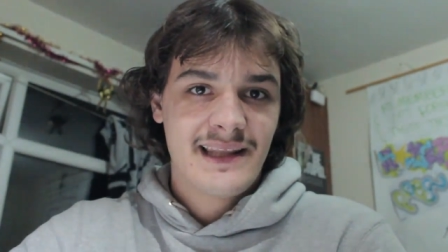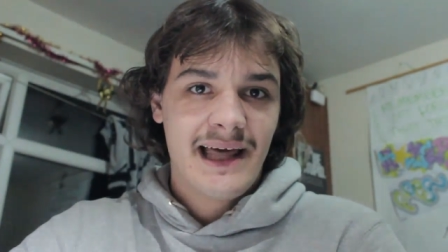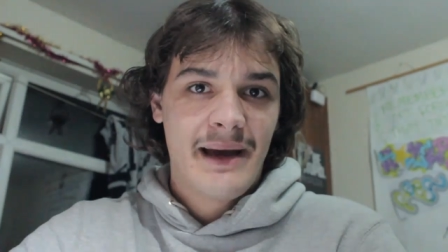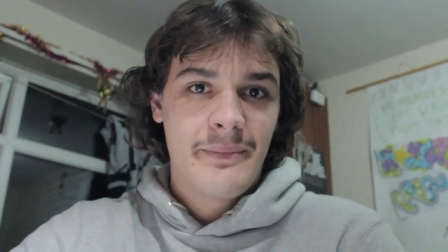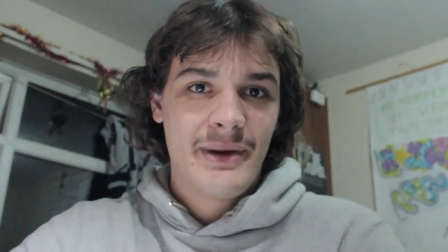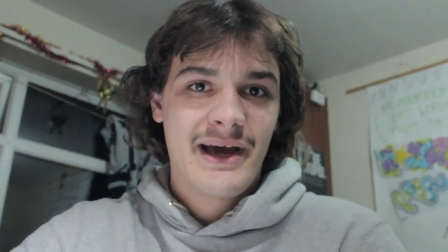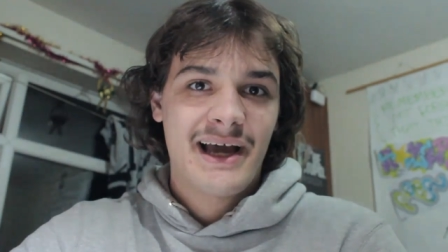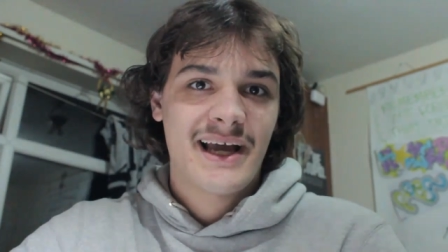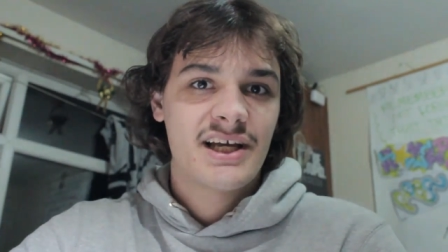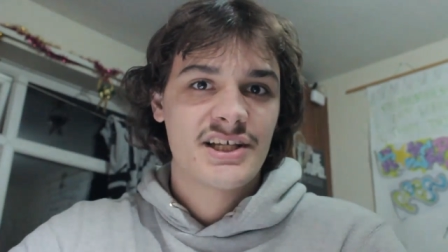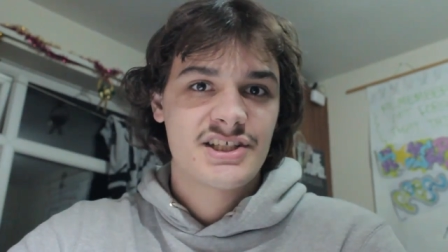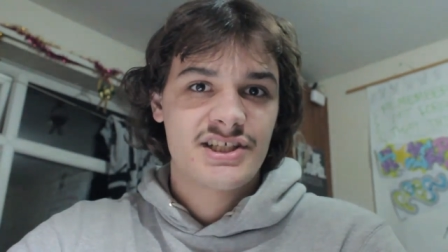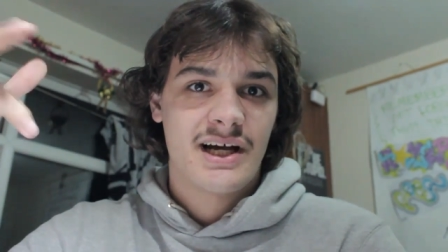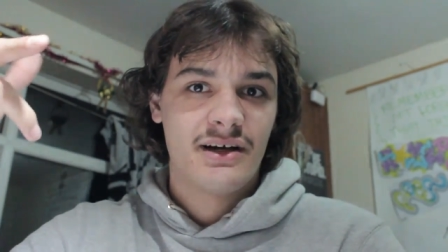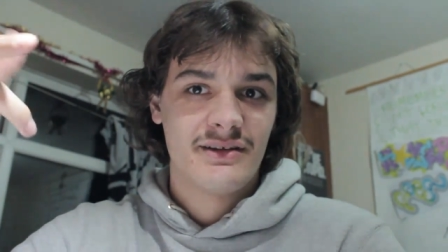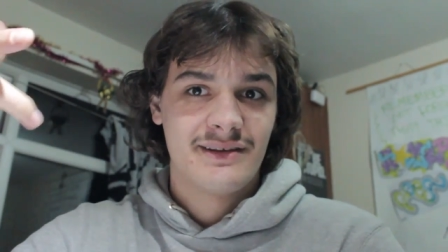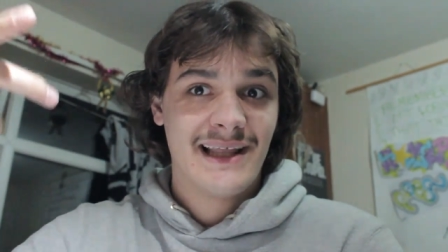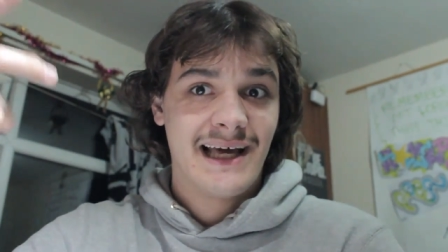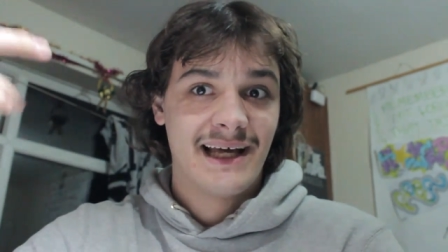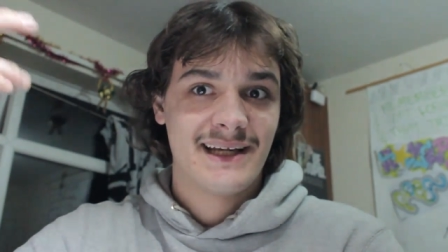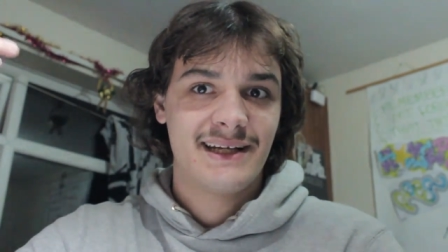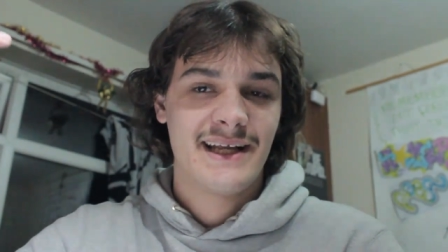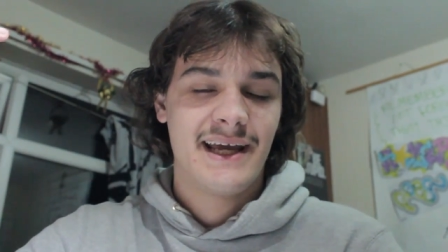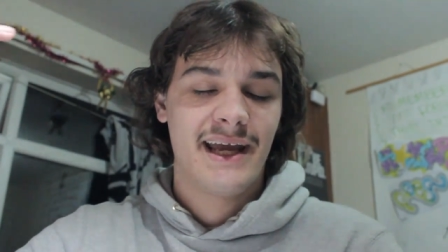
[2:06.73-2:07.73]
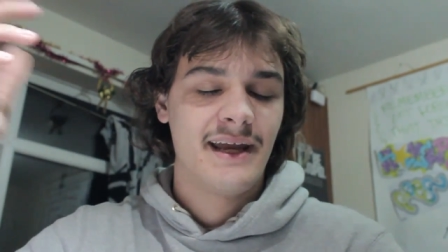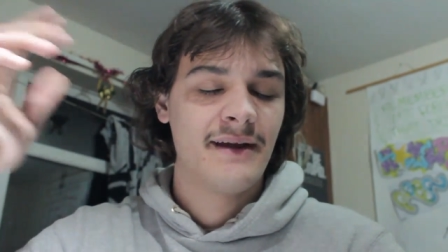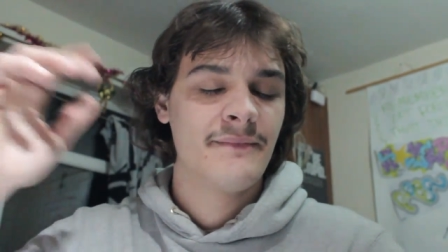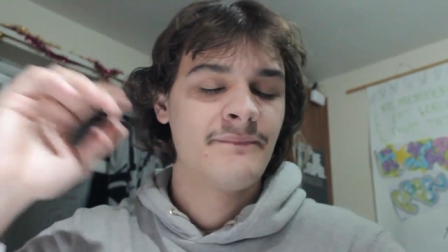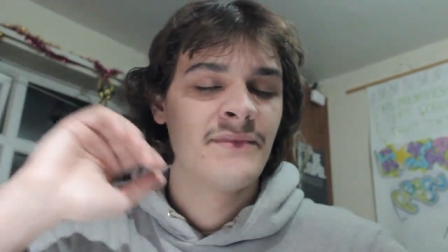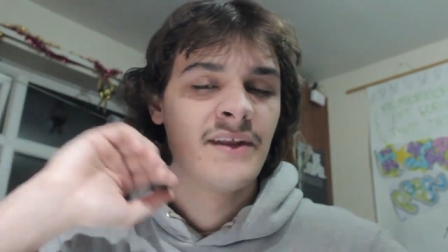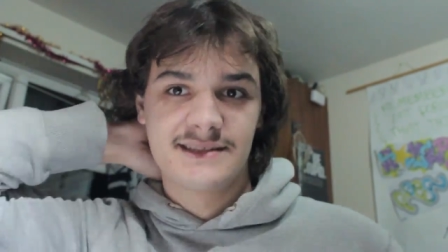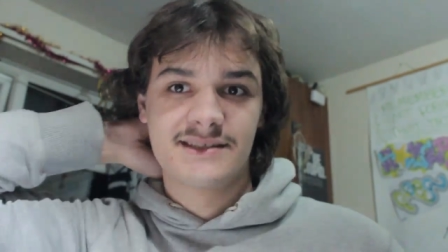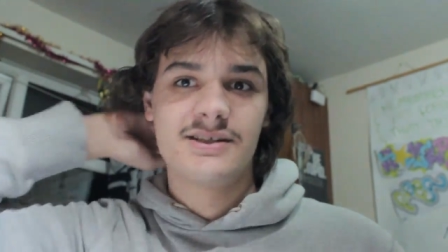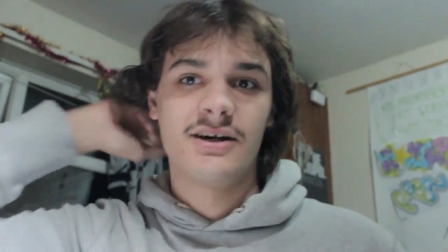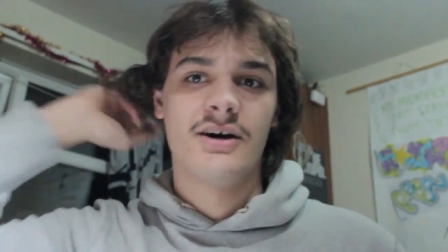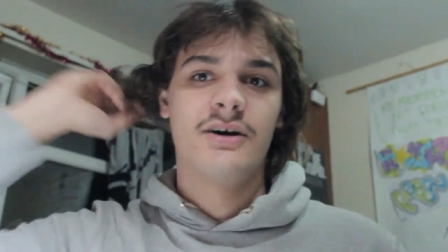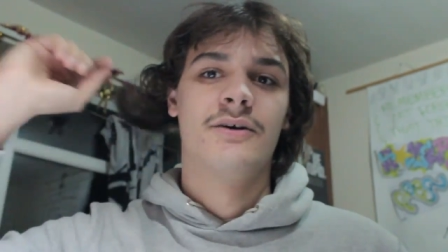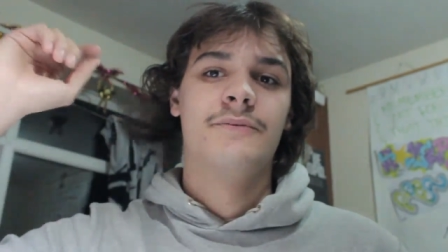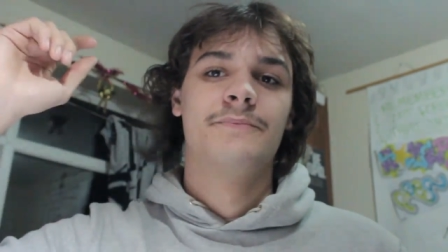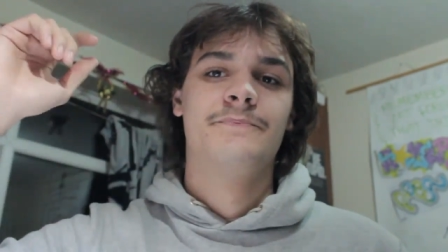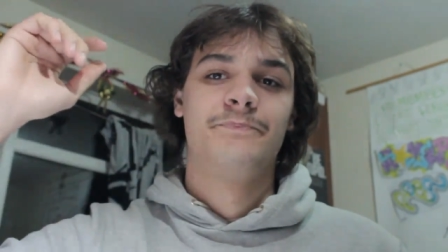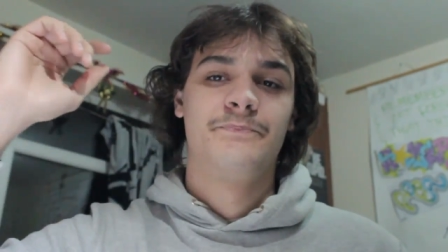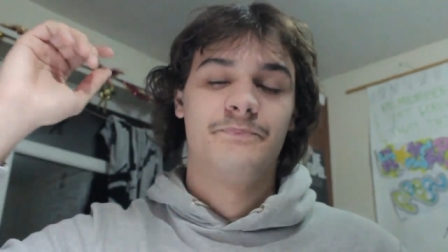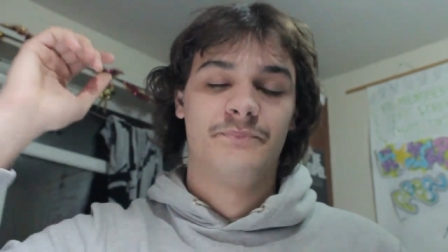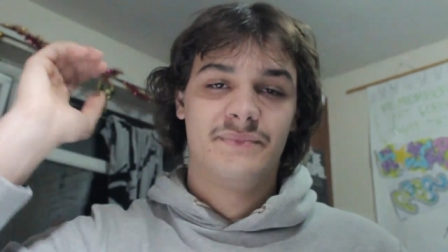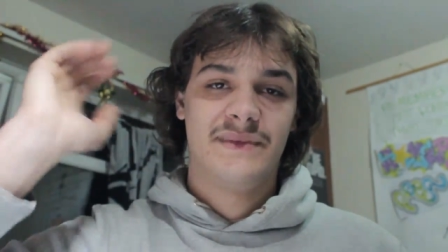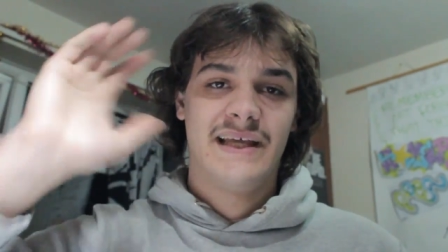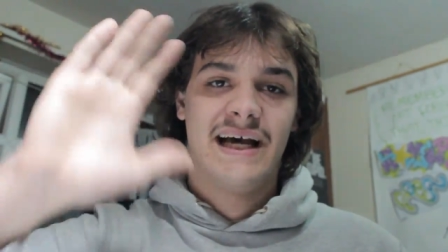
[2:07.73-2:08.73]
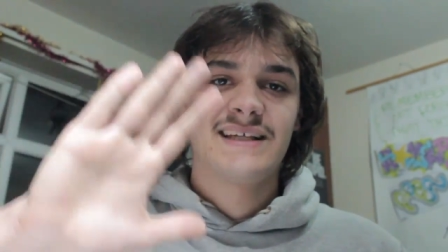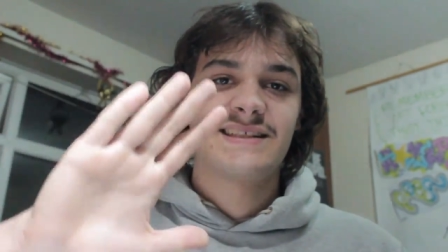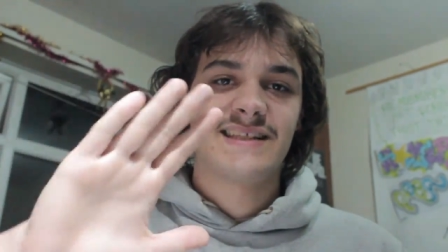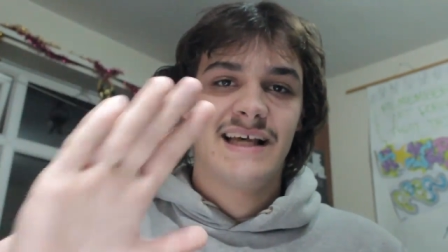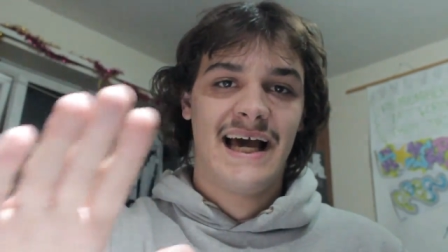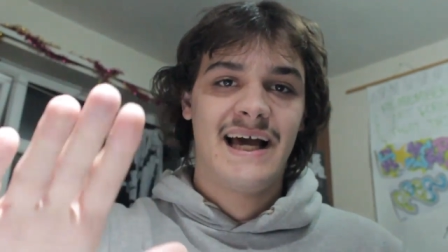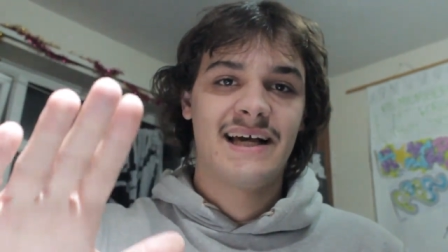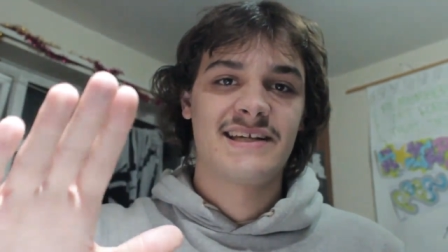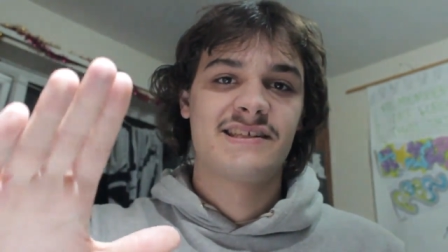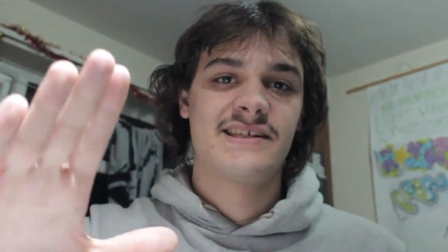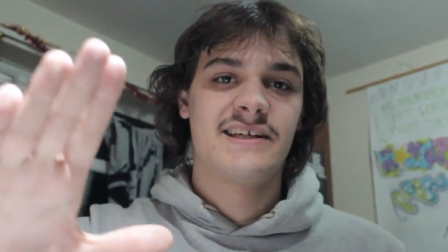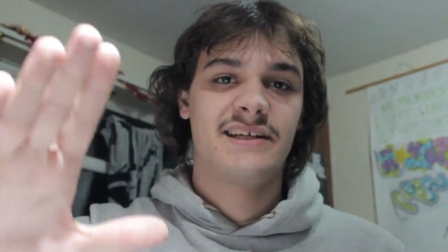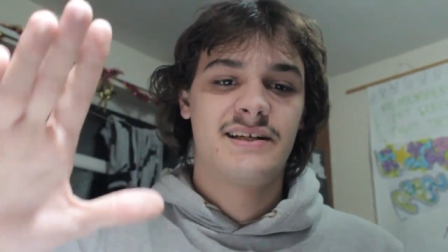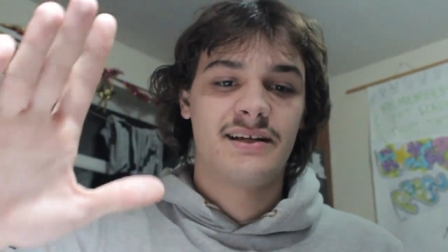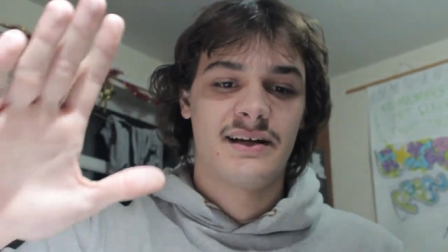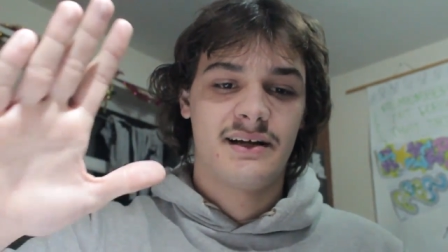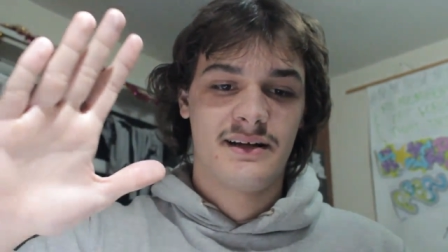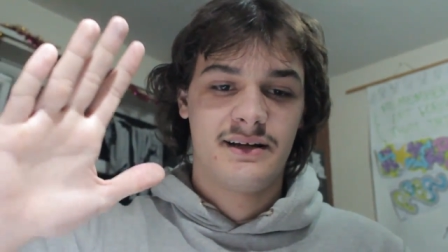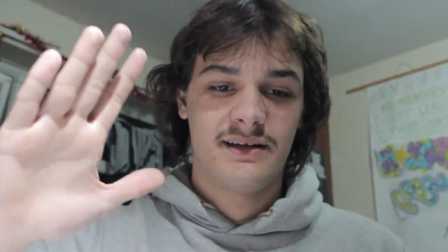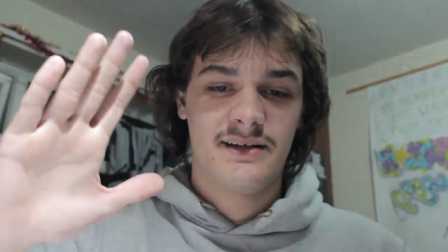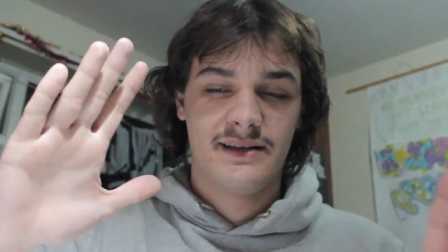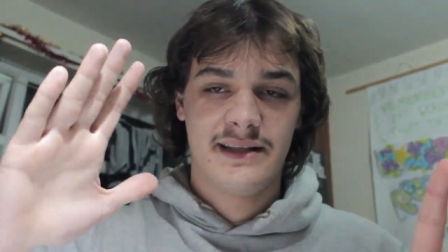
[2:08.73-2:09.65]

that package out that day. So that's ASID.